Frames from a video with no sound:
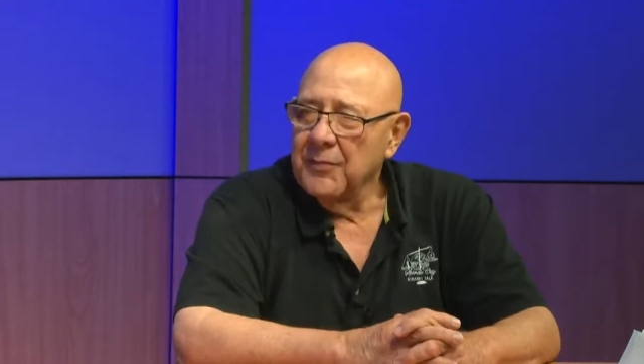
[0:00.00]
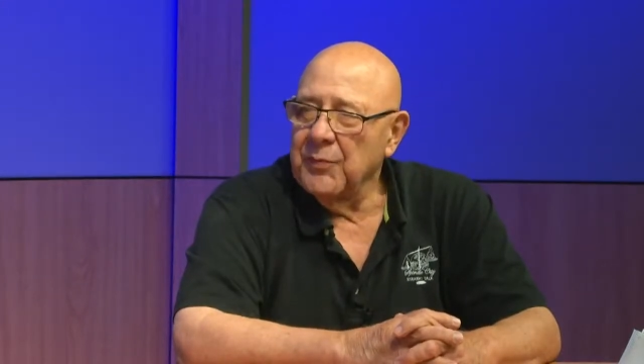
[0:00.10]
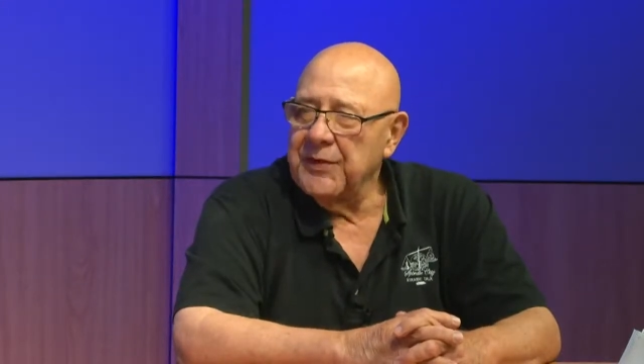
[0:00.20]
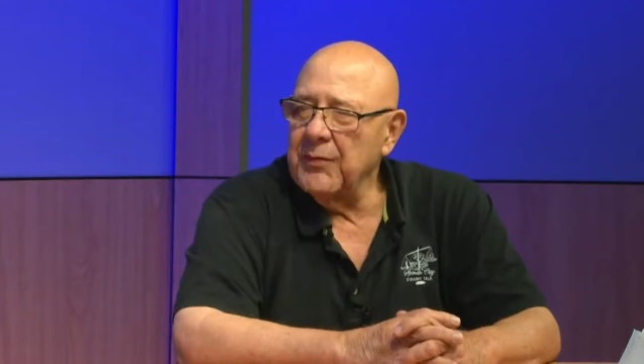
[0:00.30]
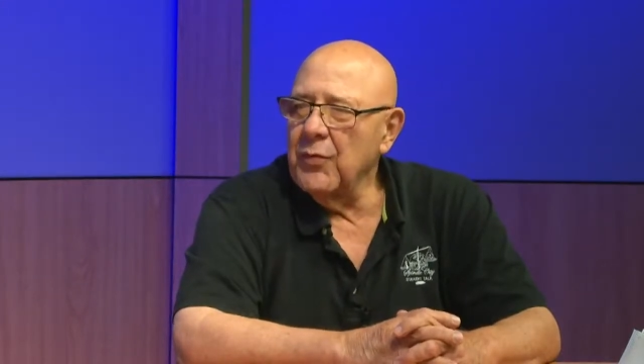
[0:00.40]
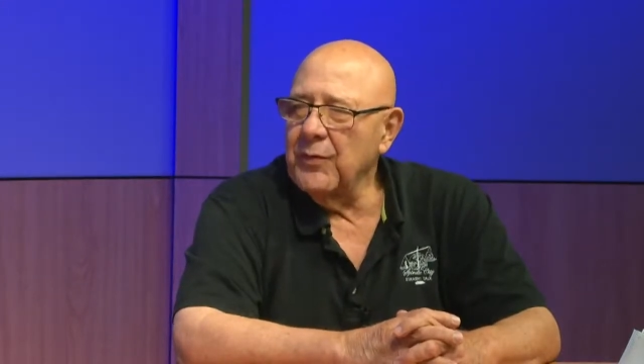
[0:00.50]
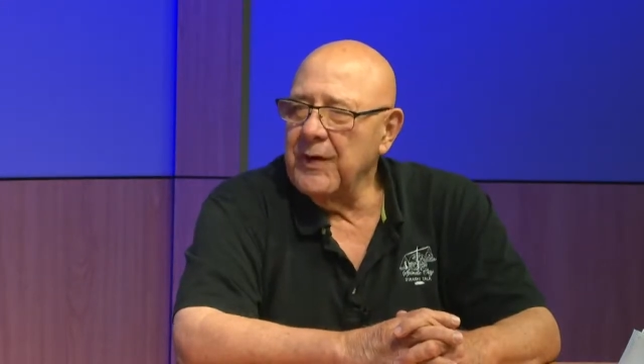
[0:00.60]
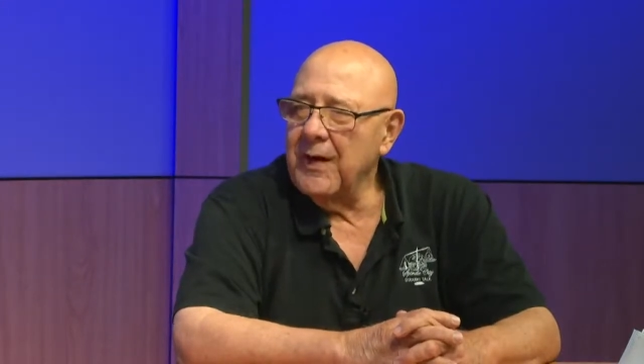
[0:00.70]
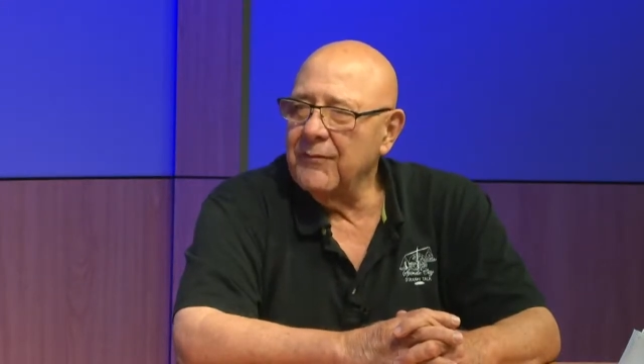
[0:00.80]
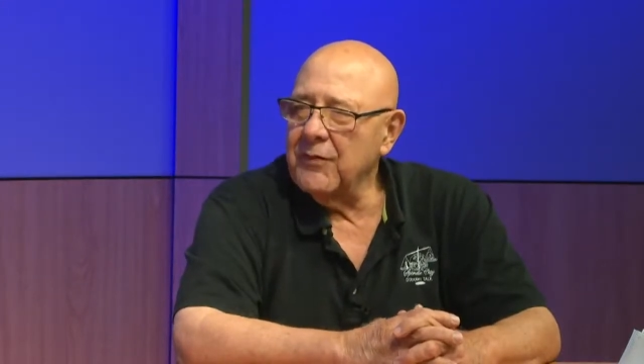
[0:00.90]
But then when
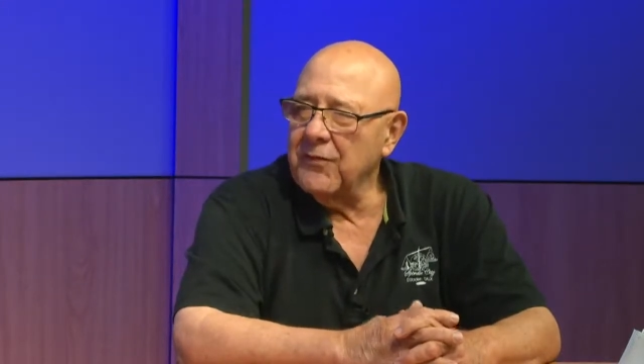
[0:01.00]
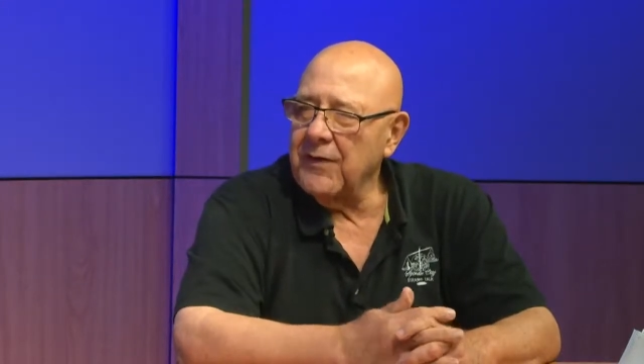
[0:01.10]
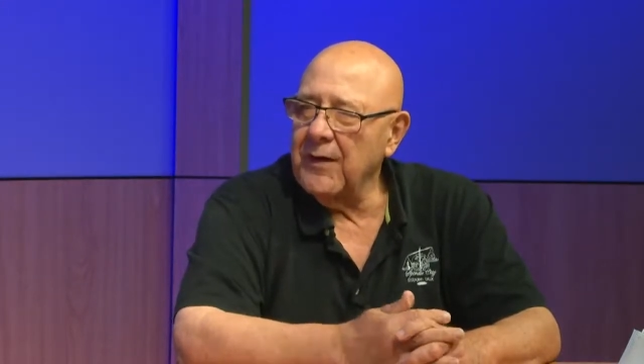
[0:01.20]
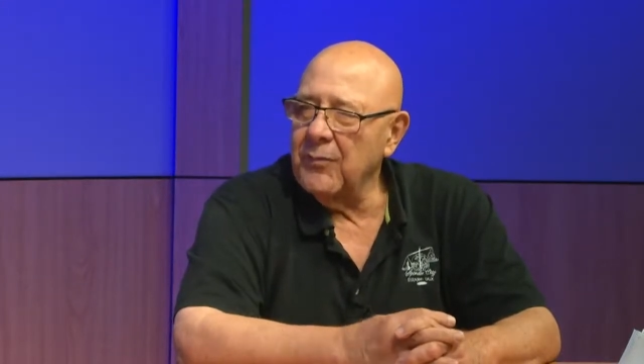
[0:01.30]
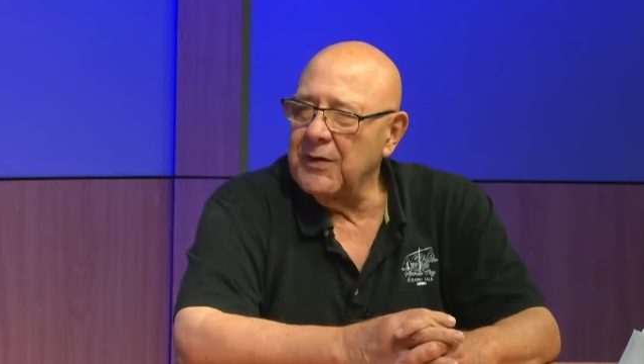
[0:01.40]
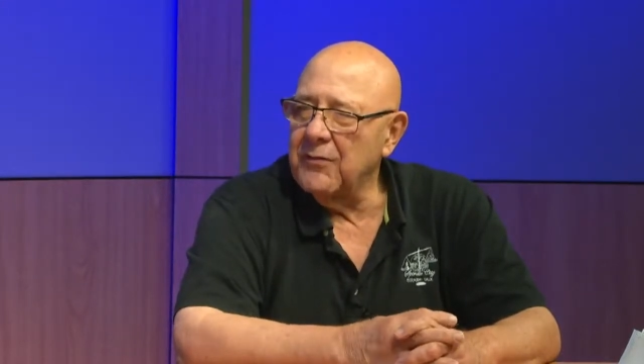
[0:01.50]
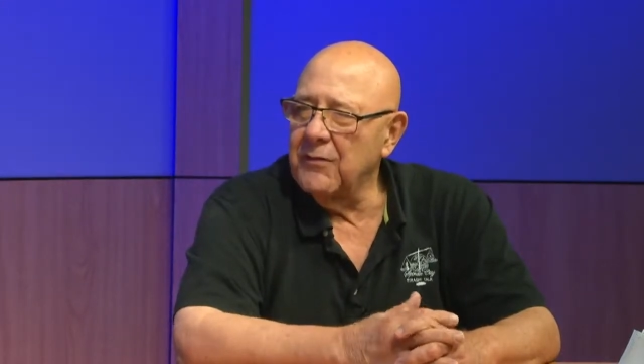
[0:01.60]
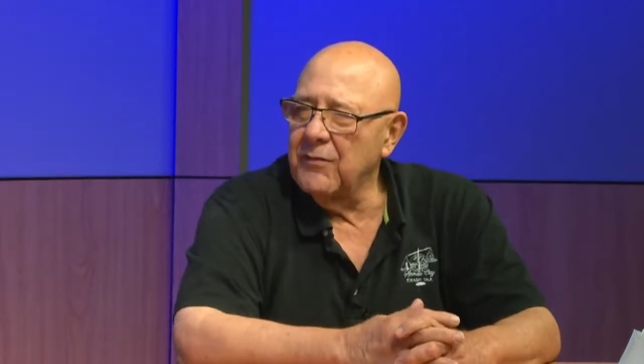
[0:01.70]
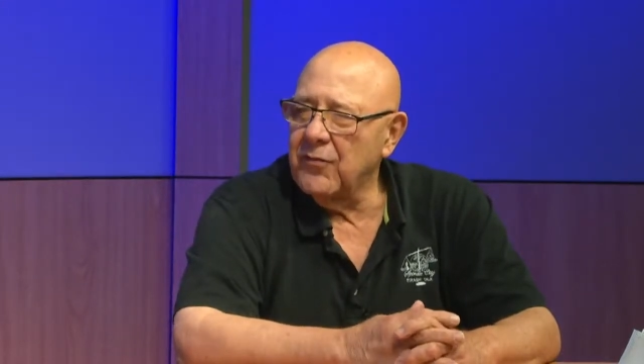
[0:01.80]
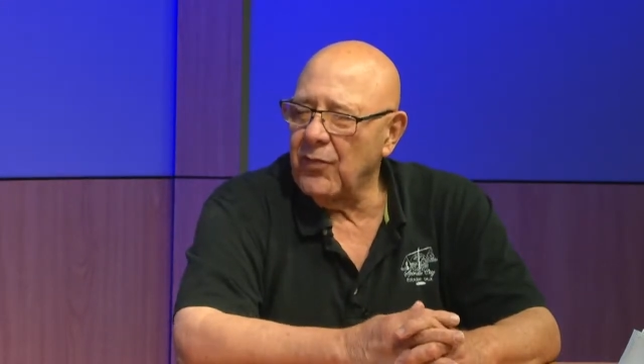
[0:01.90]
we have a segment
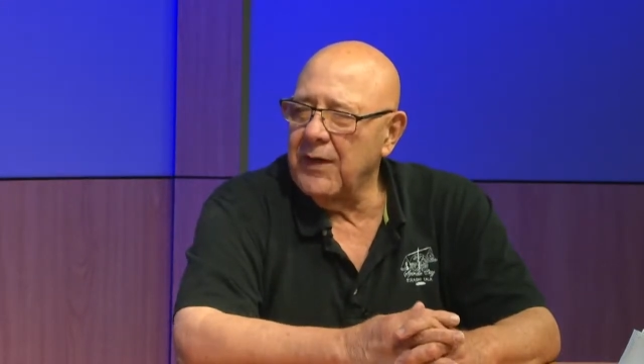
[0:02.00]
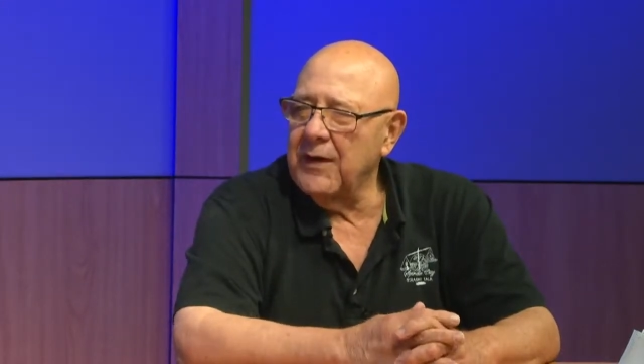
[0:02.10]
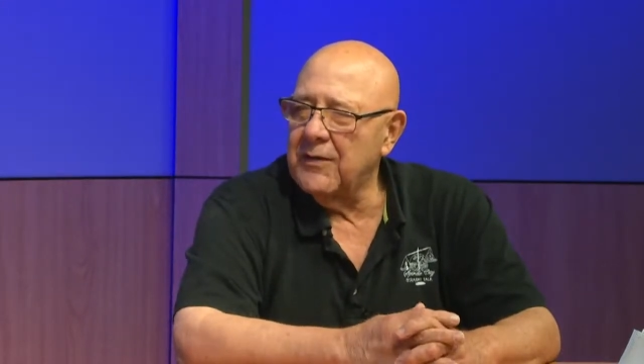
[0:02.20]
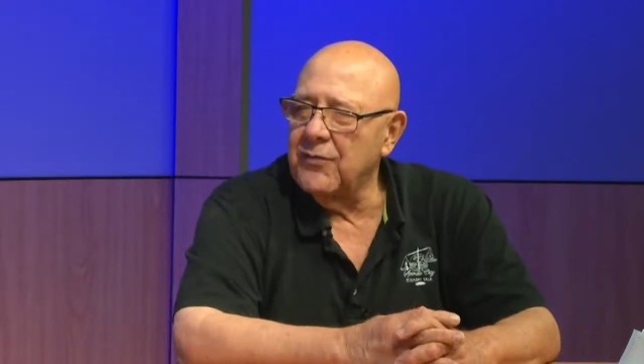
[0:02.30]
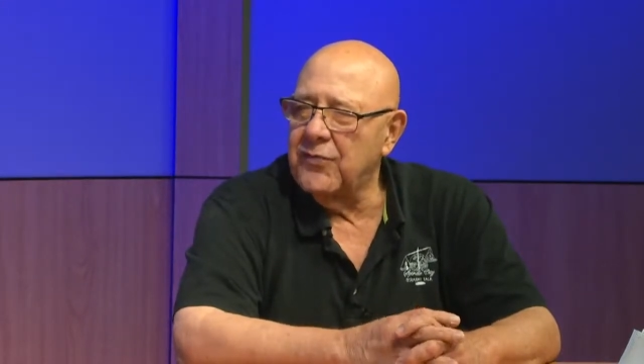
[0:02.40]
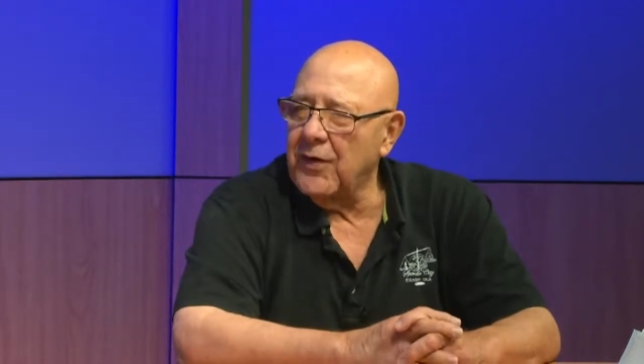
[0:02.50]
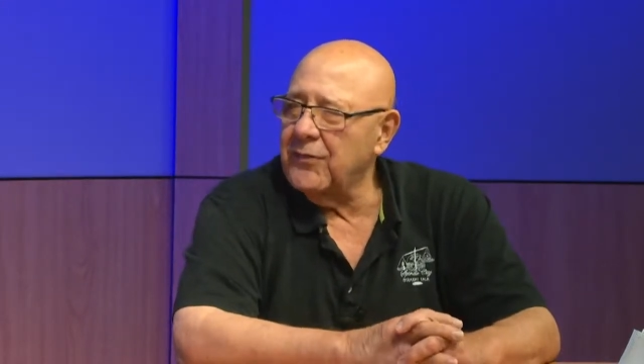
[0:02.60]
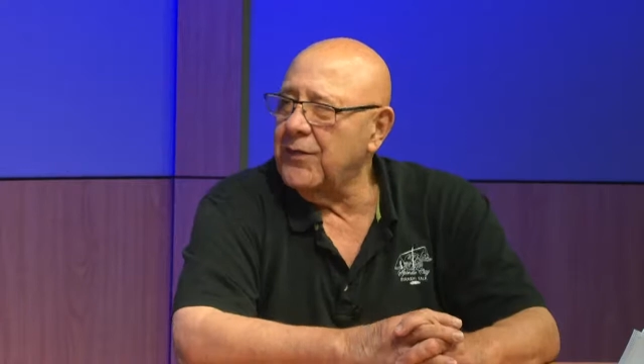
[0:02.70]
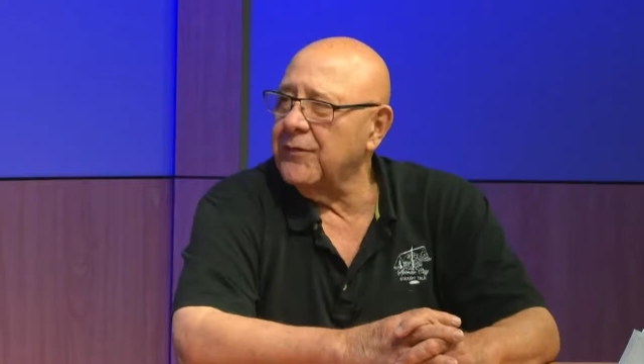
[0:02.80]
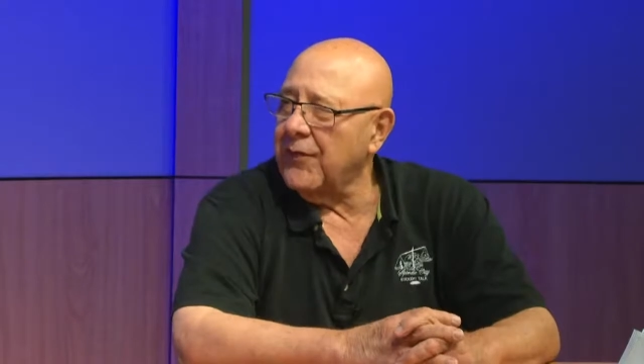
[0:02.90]
trying to
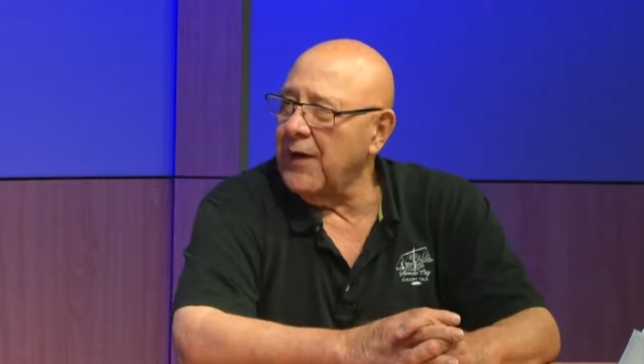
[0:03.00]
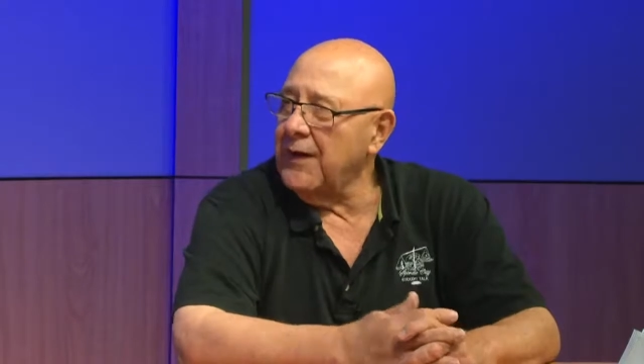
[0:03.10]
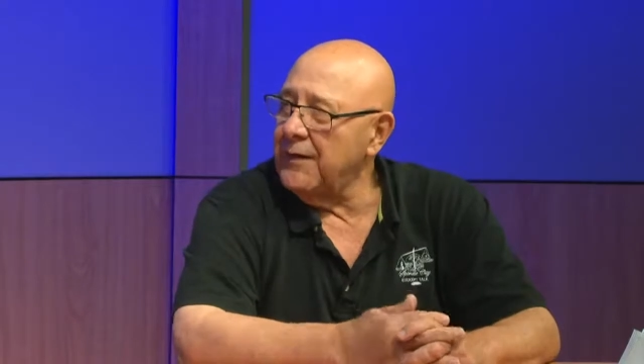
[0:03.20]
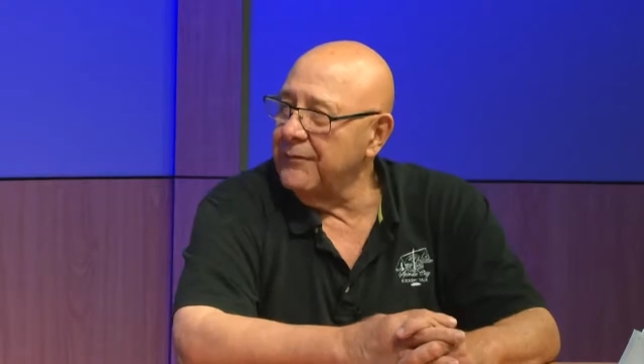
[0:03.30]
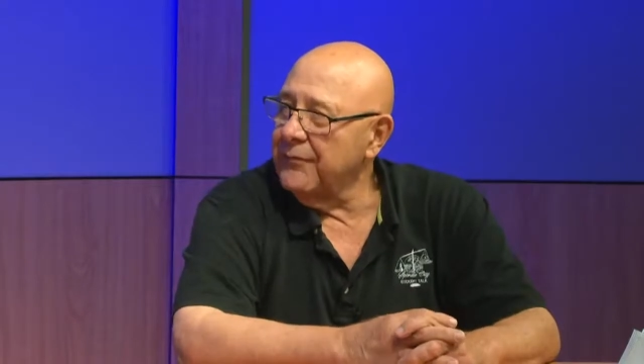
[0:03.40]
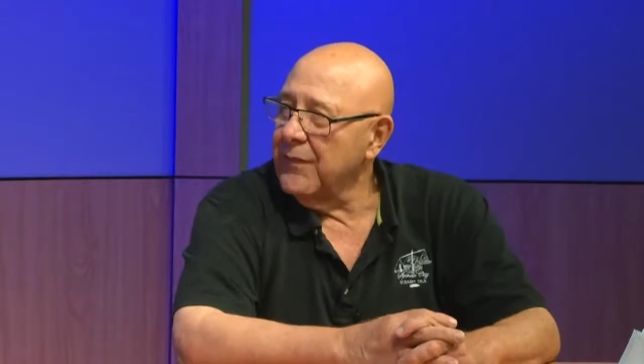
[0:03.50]
justify it,